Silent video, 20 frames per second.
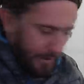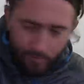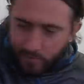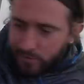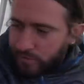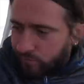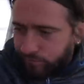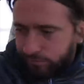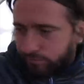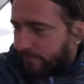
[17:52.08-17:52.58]

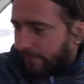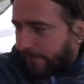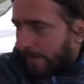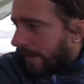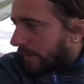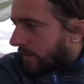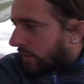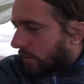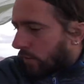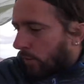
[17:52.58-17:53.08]

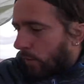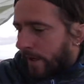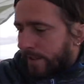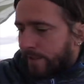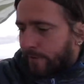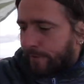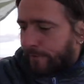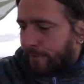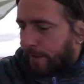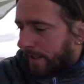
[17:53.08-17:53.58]
find some way
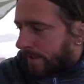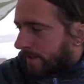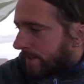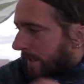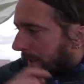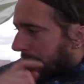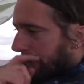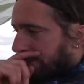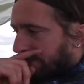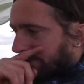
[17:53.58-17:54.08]
to fix
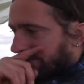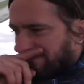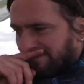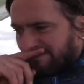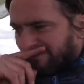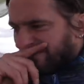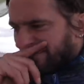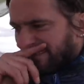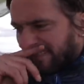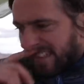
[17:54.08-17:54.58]
it.
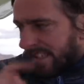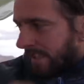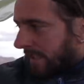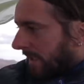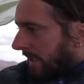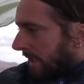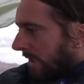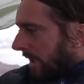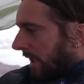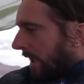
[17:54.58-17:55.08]

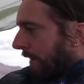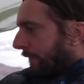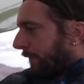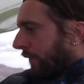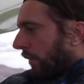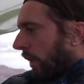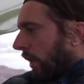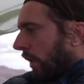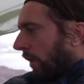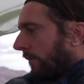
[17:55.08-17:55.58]
If
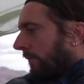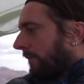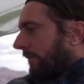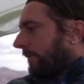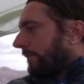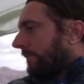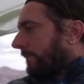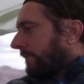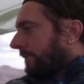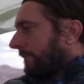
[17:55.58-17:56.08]
not,
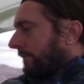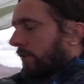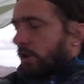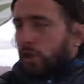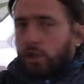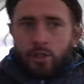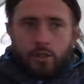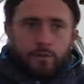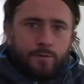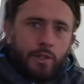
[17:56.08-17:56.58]

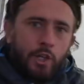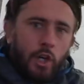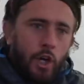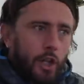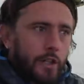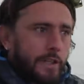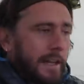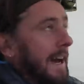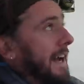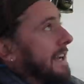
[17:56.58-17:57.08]

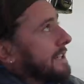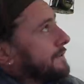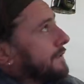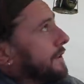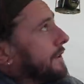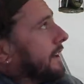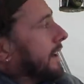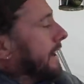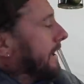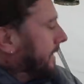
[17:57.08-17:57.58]
cold arse
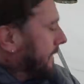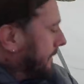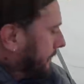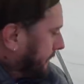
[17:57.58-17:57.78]
at night.